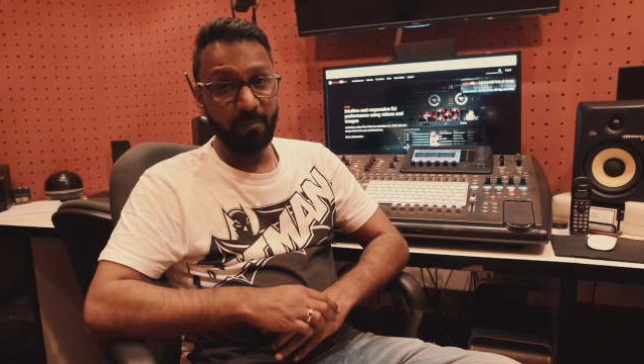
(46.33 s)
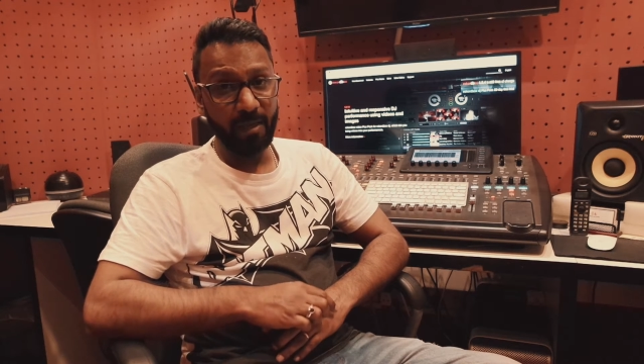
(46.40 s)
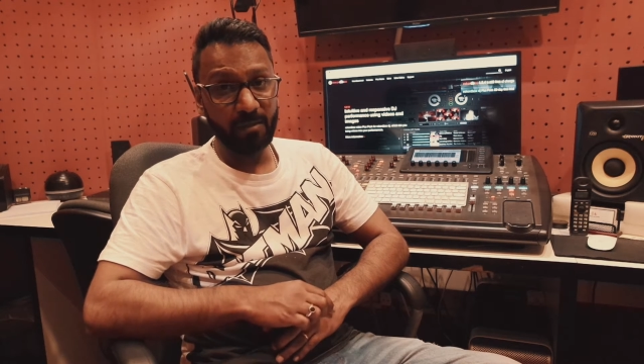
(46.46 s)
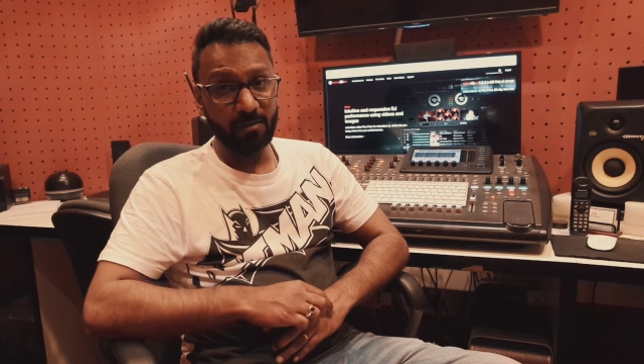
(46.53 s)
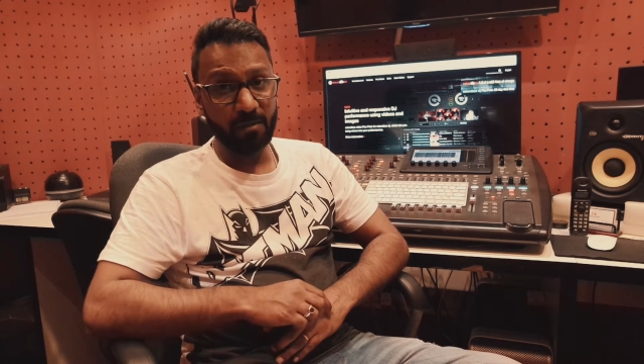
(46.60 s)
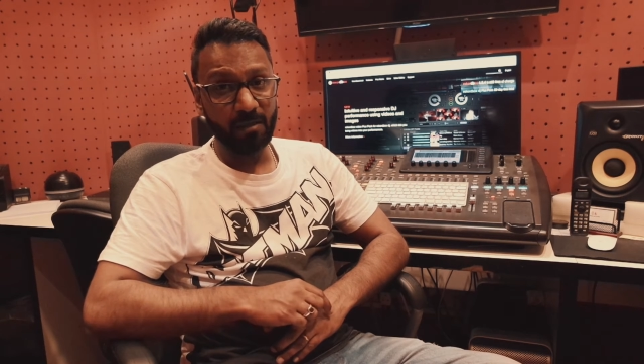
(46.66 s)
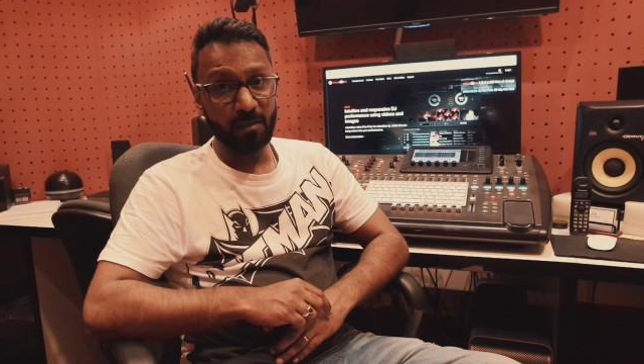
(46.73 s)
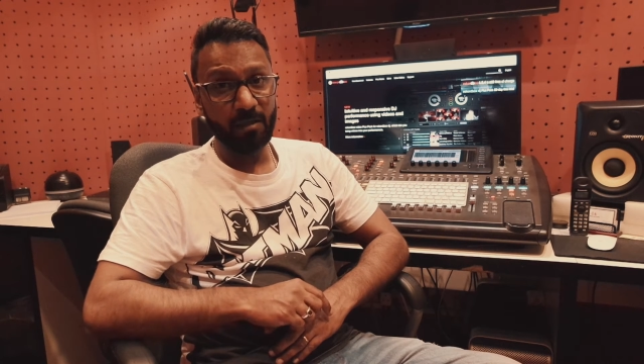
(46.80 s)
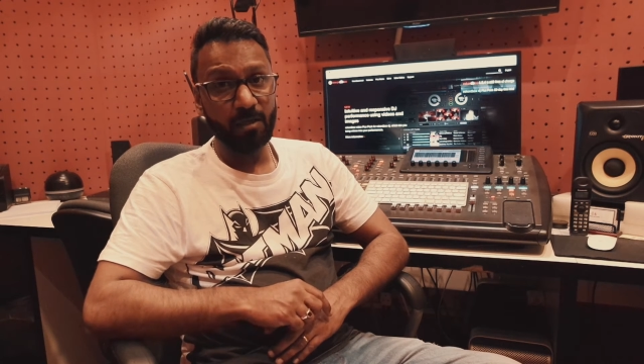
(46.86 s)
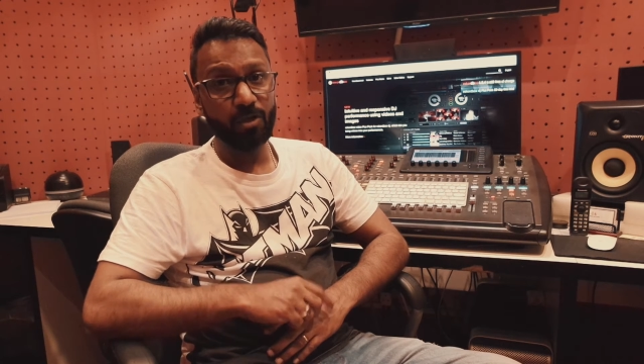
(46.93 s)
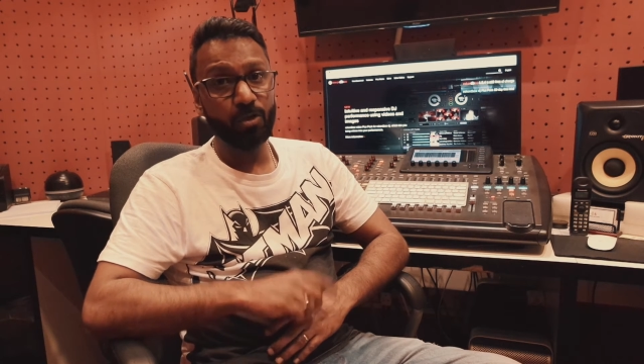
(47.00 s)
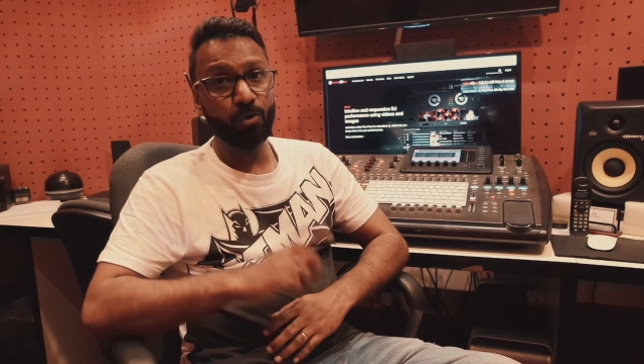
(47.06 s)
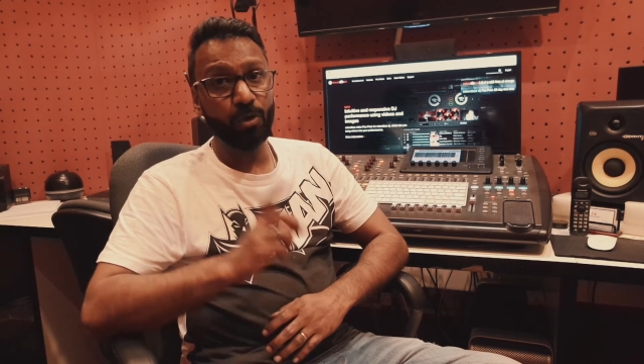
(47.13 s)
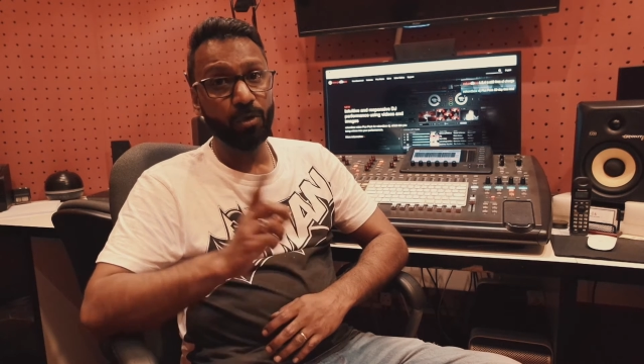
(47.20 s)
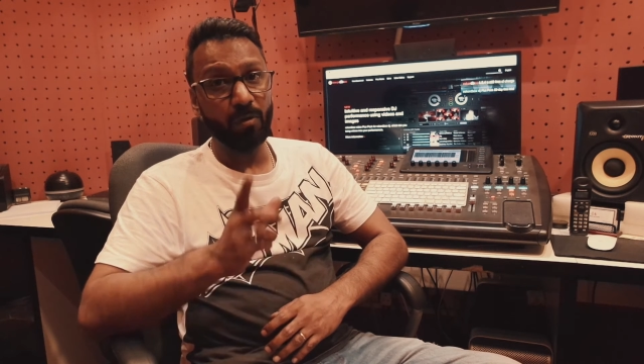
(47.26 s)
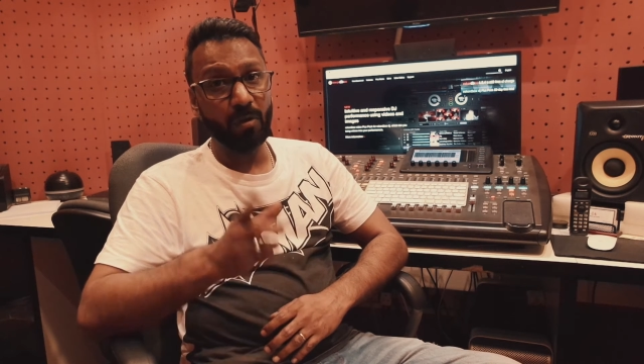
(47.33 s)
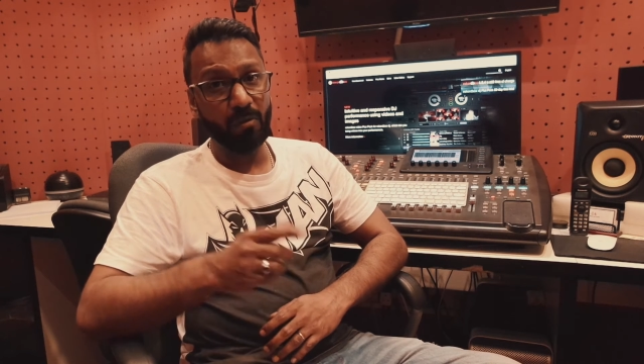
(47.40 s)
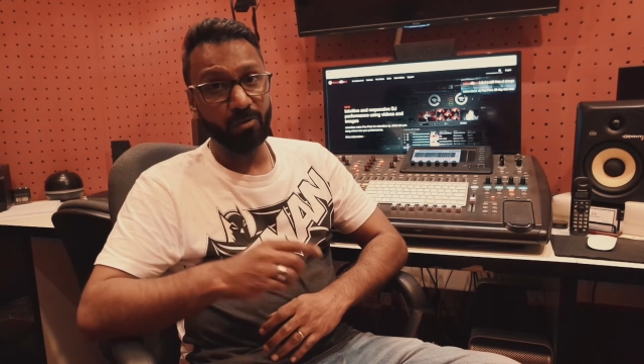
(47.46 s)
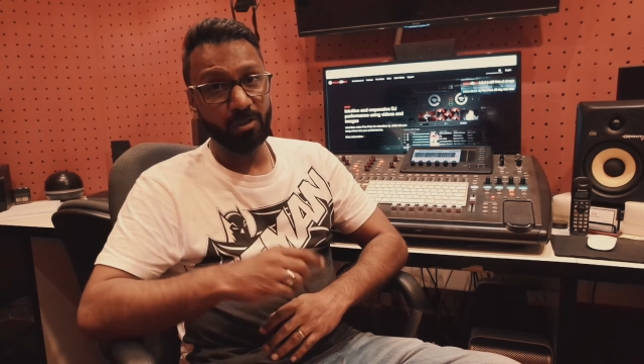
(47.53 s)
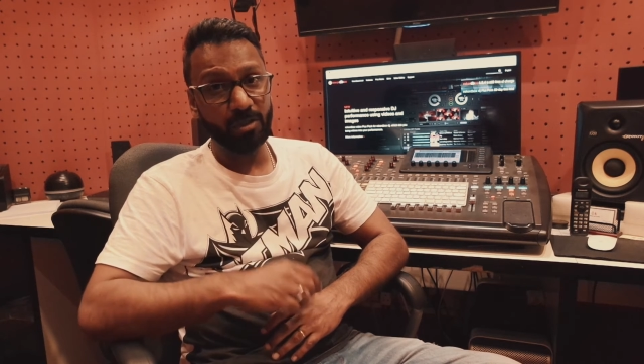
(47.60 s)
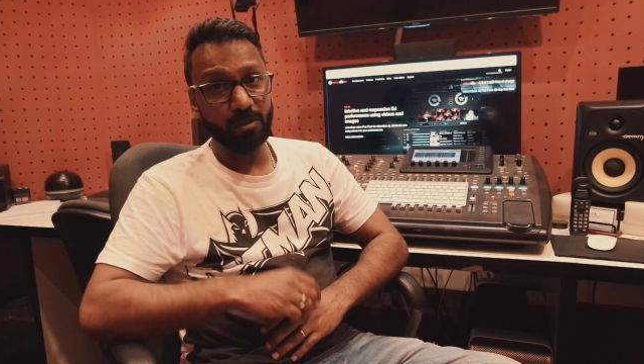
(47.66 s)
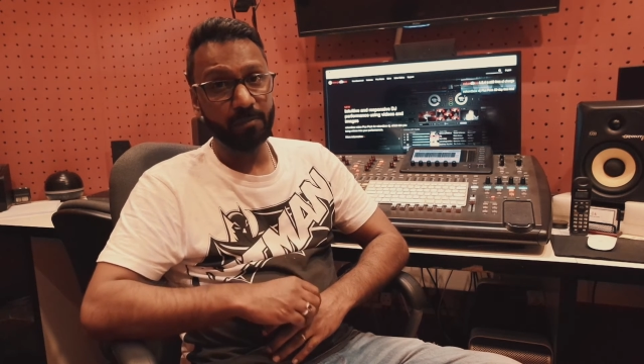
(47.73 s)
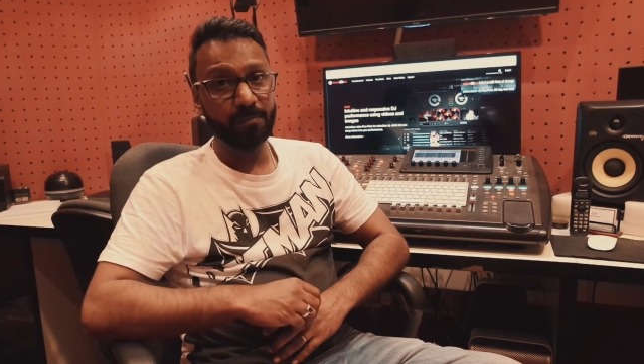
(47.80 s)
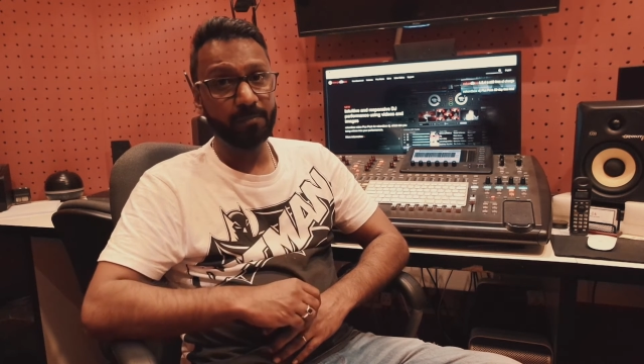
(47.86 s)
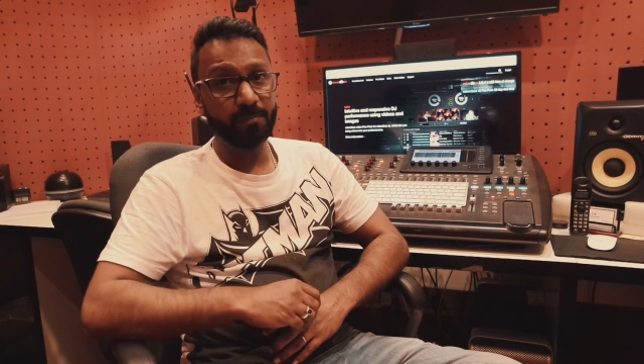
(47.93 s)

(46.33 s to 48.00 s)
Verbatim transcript: mixer to your router.